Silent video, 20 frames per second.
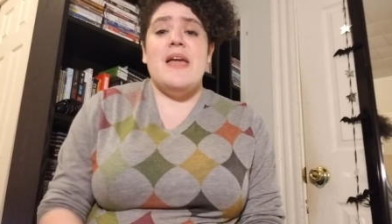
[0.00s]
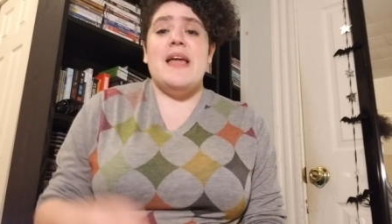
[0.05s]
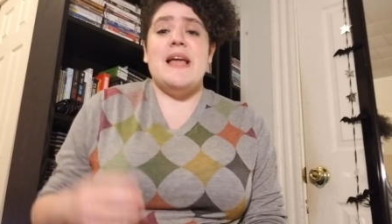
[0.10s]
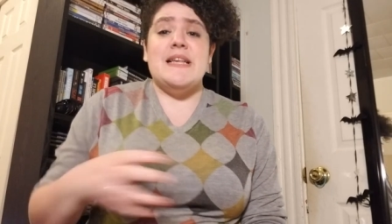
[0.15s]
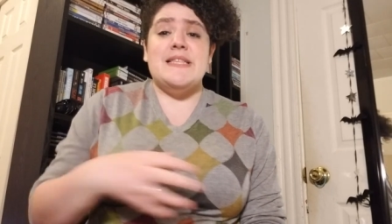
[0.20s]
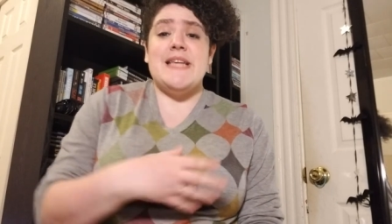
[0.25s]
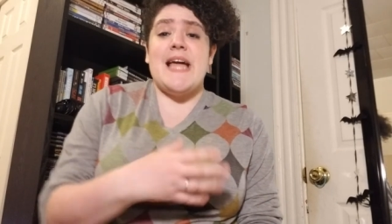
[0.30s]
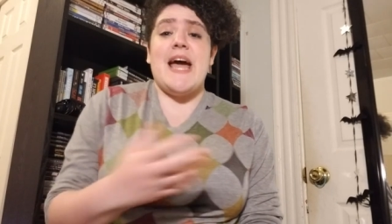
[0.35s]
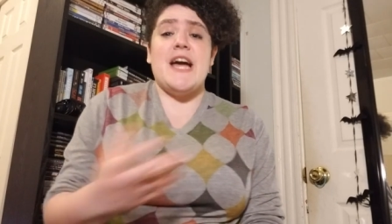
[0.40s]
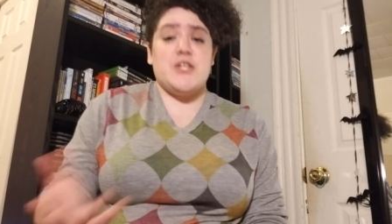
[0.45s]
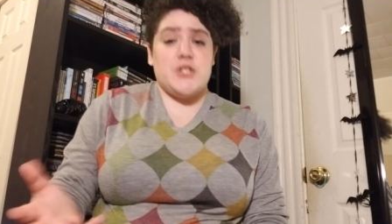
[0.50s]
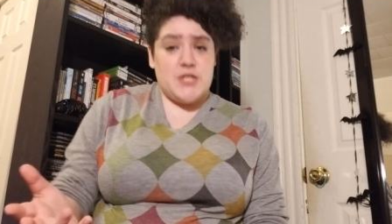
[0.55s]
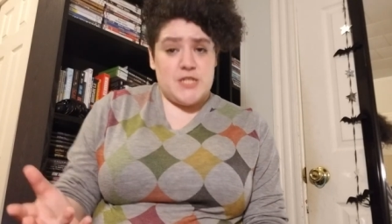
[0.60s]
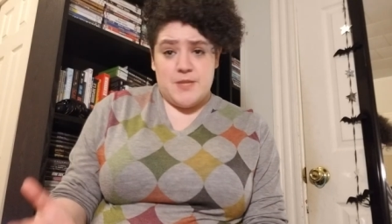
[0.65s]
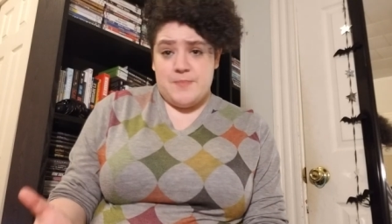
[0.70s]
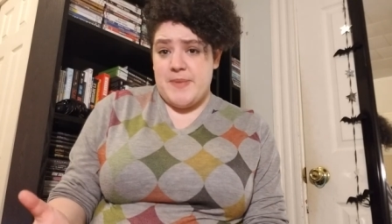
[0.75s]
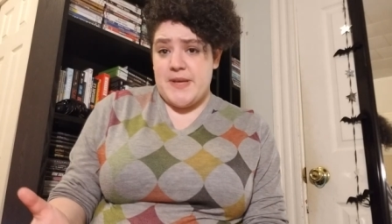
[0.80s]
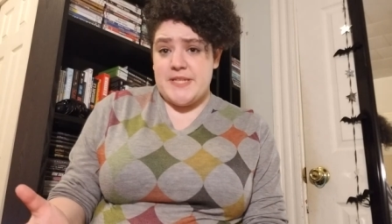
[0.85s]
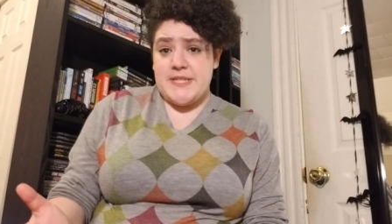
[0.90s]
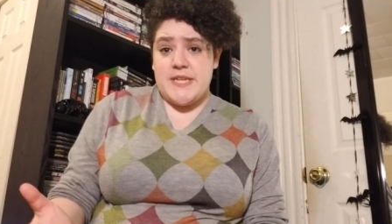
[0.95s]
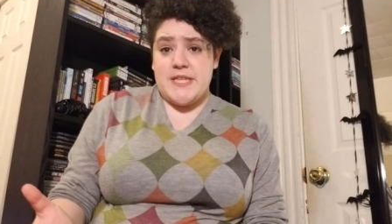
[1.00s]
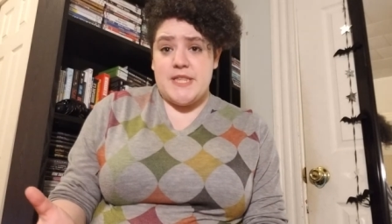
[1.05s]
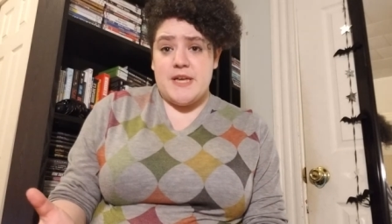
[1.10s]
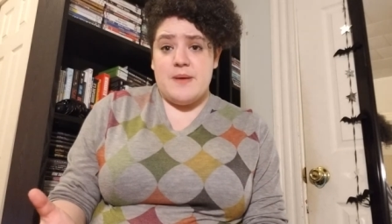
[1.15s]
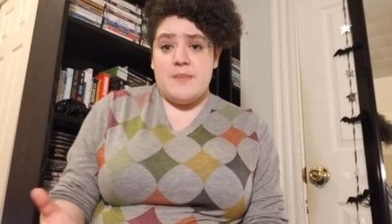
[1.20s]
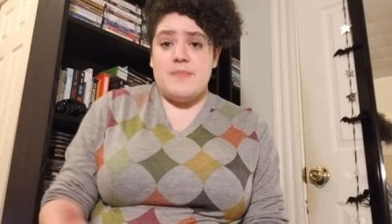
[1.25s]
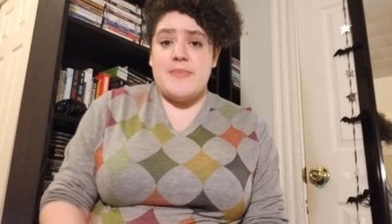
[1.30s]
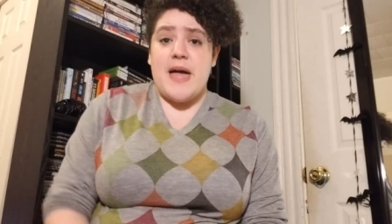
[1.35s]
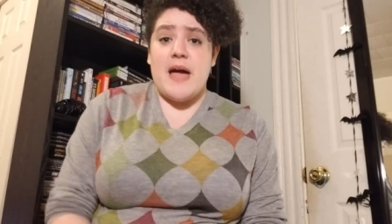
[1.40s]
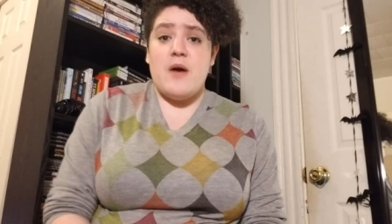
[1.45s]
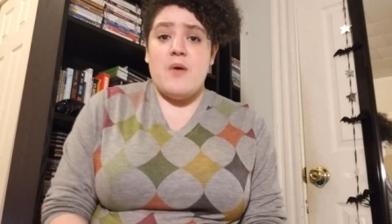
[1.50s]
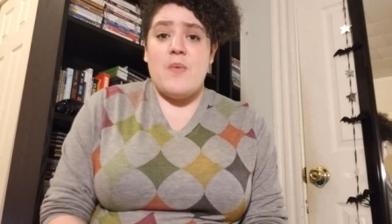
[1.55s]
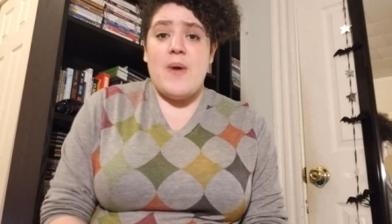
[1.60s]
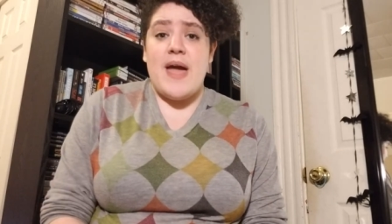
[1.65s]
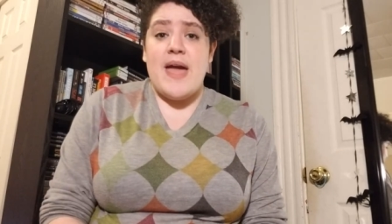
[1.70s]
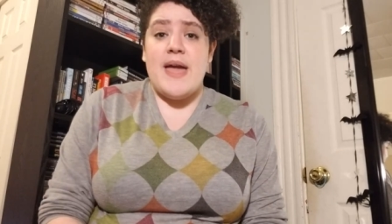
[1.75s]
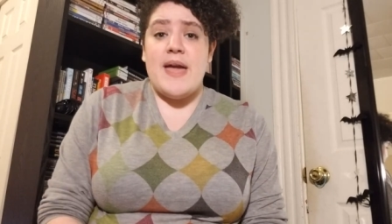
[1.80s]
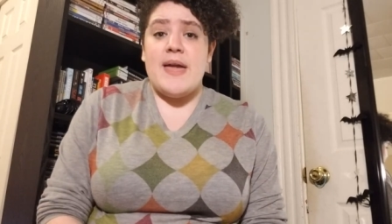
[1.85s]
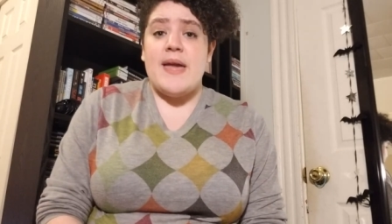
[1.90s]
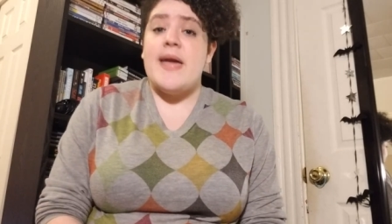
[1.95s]
Is it actually depicting them that
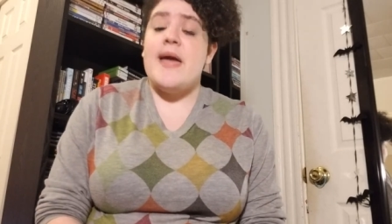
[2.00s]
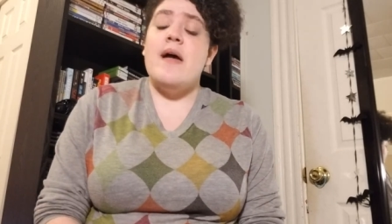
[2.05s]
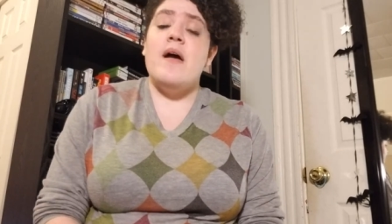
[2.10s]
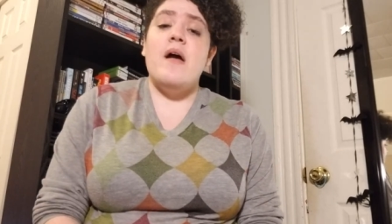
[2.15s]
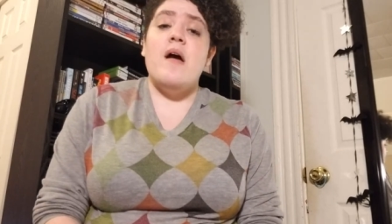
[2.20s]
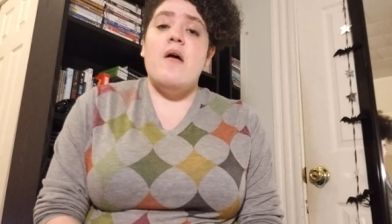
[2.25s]
way?